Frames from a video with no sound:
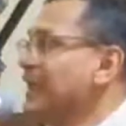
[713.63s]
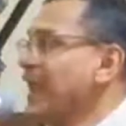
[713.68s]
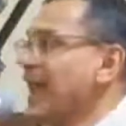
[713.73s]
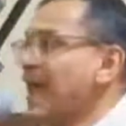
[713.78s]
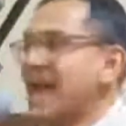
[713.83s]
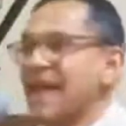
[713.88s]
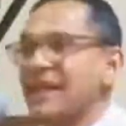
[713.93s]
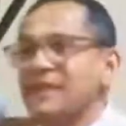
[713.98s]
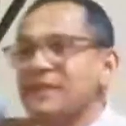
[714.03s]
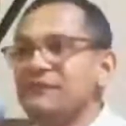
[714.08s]

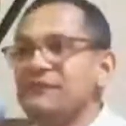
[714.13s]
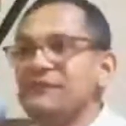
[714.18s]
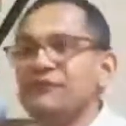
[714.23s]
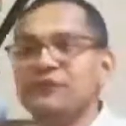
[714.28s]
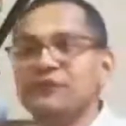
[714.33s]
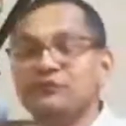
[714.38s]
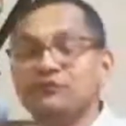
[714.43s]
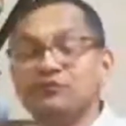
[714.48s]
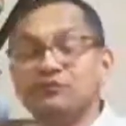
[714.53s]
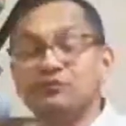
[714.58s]
And he
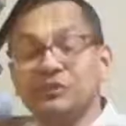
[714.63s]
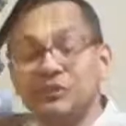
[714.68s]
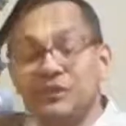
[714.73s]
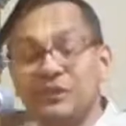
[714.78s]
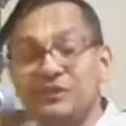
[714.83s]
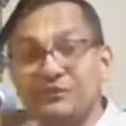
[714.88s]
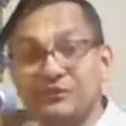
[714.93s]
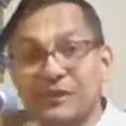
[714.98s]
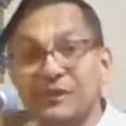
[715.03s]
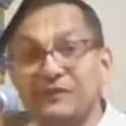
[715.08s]
feels
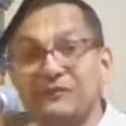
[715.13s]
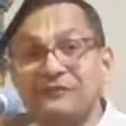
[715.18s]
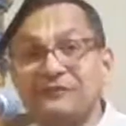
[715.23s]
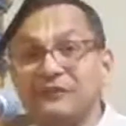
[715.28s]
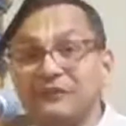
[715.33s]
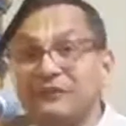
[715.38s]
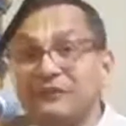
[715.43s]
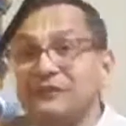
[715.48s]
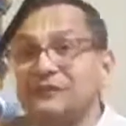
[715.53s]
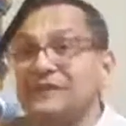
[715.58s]
really
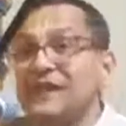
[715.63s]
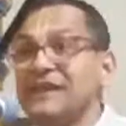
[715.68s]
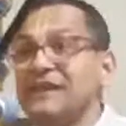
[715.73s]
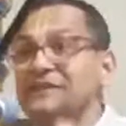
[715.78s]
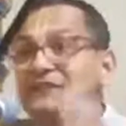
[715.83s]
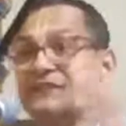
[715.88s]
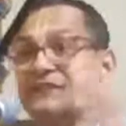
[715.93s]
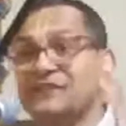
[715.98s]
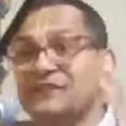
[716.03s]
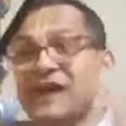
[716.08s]
grateful that
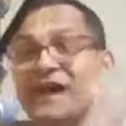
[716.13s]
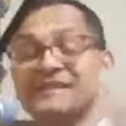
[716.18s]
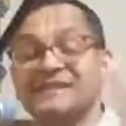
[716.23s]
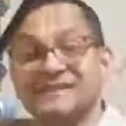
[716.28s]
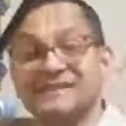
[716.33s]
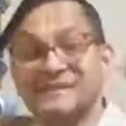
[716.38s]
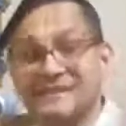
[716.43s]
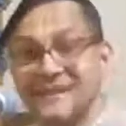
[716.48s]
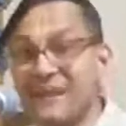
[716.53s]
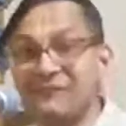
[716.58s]
he just got
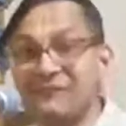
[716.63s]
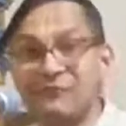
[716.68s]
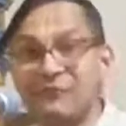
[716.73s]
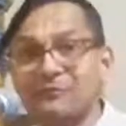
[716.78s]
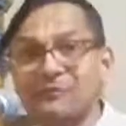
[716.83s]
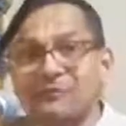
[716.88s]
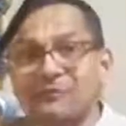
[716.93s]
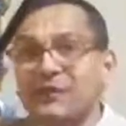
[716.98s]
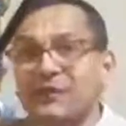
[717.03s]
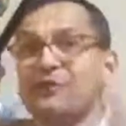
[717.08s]
saved
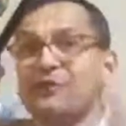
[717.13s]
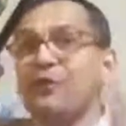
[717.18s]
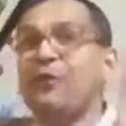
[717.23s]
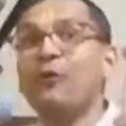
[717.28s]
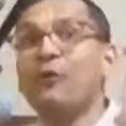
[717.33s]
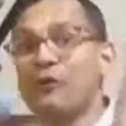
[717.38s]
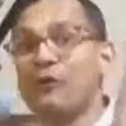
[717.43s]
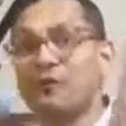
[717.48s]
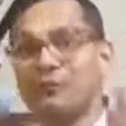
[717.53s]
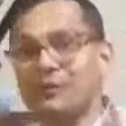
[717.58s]
from this
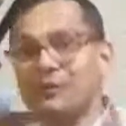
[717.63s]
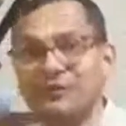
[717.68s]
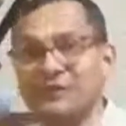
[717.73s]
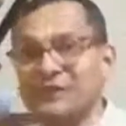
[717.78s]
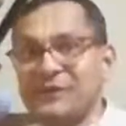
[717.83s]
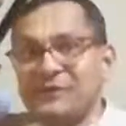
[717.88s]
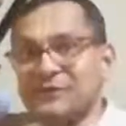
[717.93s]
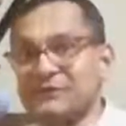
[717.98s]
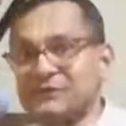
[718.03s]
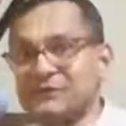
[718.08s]
horrible thing
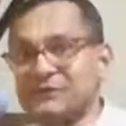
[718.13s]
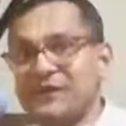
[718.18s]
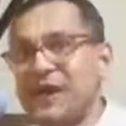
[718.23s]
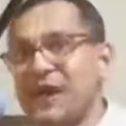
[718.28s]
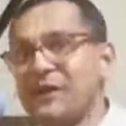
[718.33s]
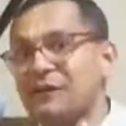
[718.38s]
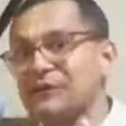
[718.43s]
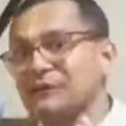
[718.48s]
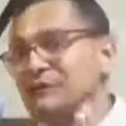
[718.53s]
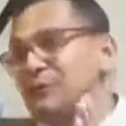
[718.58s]
that was going to
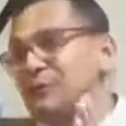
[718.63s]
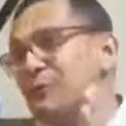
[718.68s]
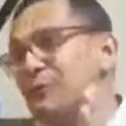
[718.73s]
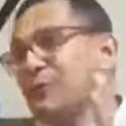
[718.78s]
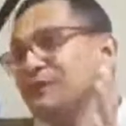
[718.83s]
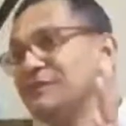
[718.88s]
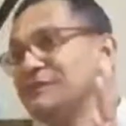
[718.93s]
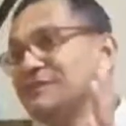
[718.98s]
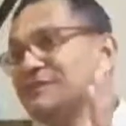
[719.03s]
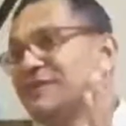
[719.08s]
happen.
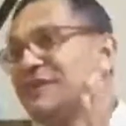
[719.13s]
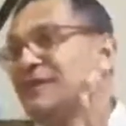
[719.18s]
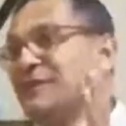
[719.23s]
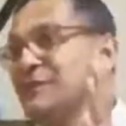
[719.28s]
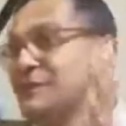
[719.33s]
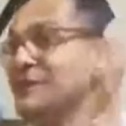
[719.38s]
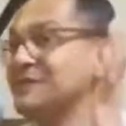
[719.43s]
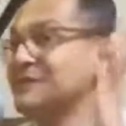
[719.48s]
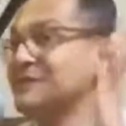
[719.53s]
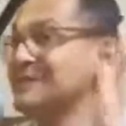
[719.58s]

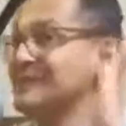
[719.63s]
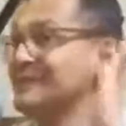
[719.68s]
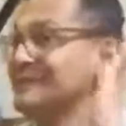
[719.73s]
Because, once they